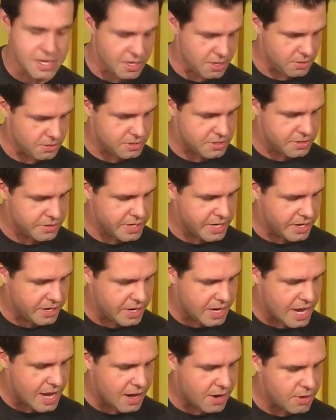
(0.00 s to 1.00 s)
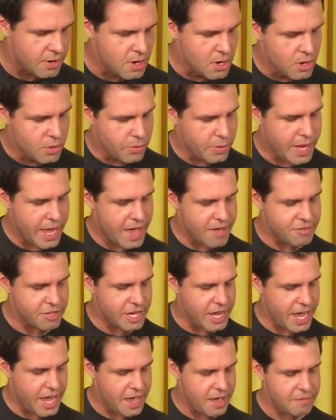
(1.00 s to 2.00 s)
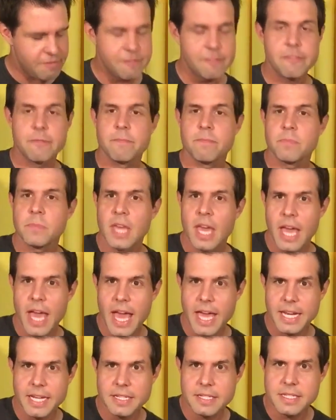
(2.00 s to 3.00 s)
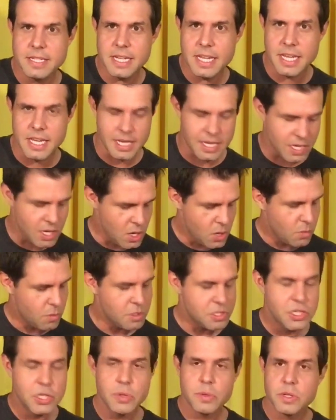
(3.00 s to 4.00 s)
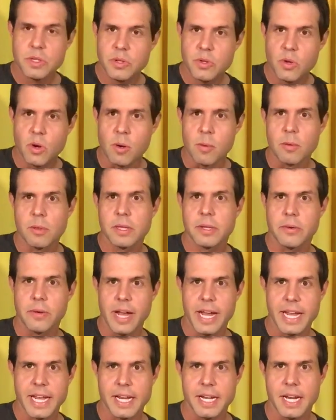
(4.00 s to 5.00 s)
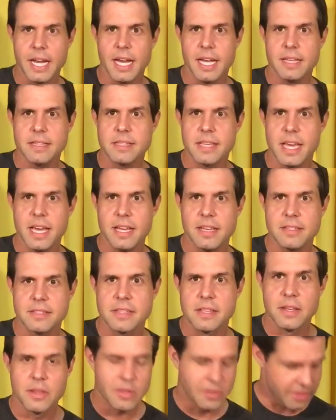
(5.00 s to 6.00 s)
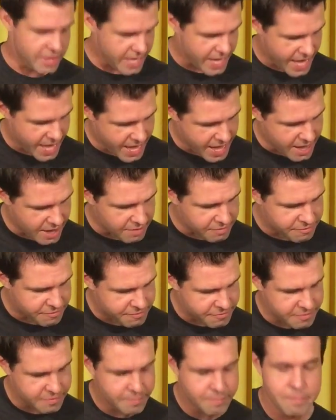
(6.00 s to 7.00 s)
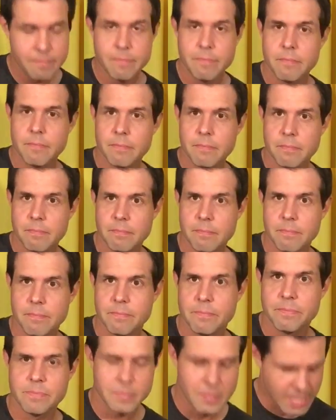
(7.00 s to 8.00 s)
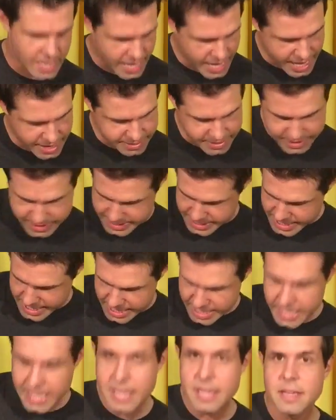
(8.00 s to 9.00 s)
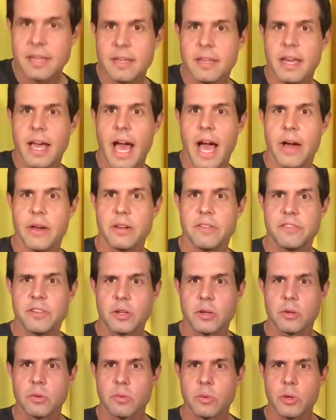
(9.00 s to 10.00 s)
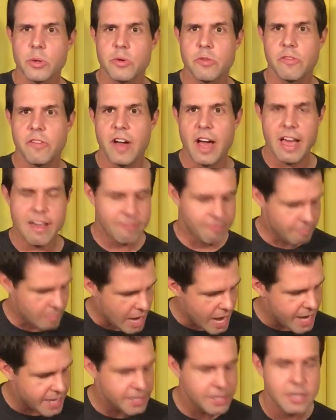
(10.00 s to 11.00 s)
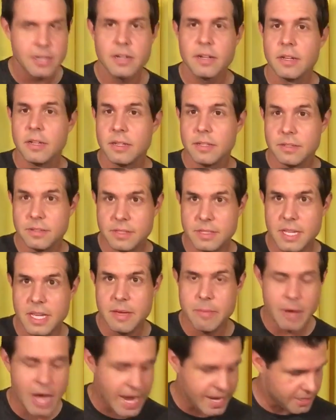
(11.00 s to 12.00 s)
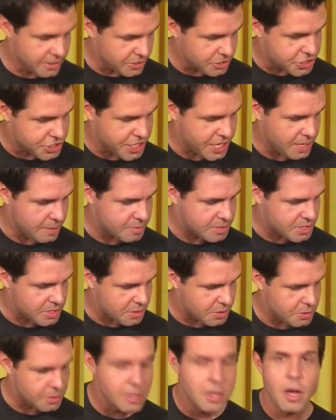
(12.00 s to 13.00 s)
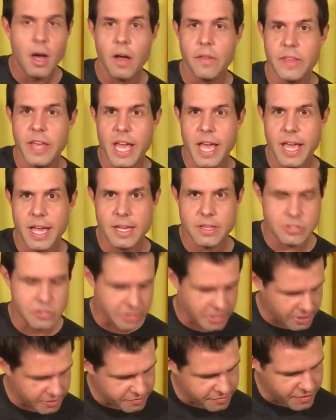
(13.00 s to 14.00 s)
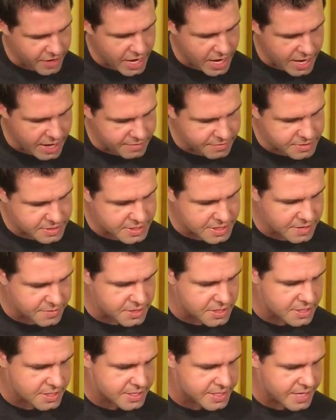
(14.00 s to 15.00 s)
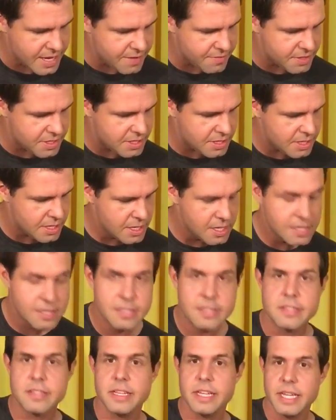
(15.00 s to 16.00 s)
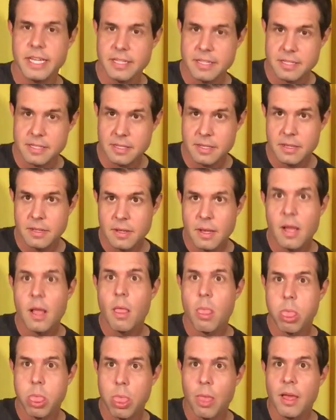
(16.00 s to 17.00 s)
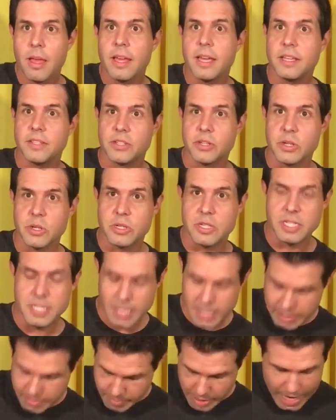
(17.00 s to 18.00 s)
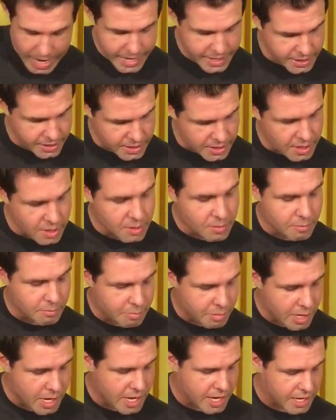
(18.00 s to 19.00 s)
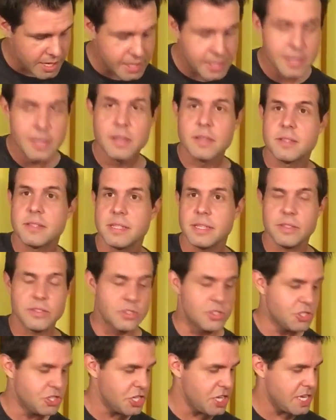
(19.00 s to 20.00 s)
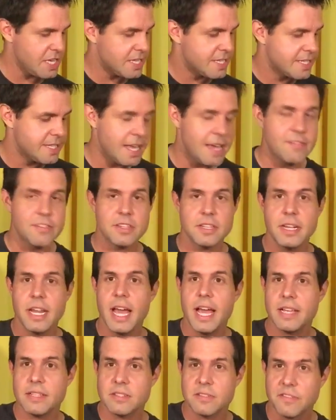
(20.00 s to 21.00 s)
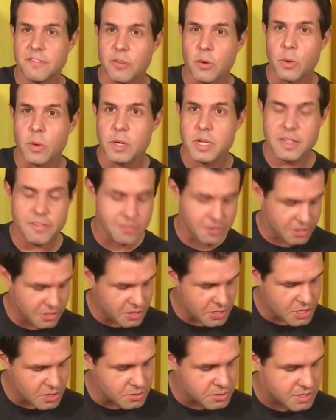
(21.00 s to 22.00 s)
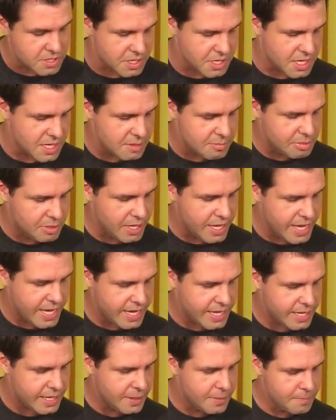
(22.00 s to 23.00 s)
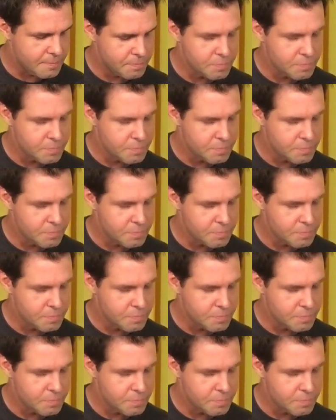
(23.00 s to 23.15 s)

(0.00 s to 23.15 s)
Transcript: note. So here now we have an F and a D, which you would normally recognize as the F and the D out of your root 5 minor D minor shape. So on the A string 5, 7, 7, 6, is your D minor, but since G7 has 4 different notes in it, playing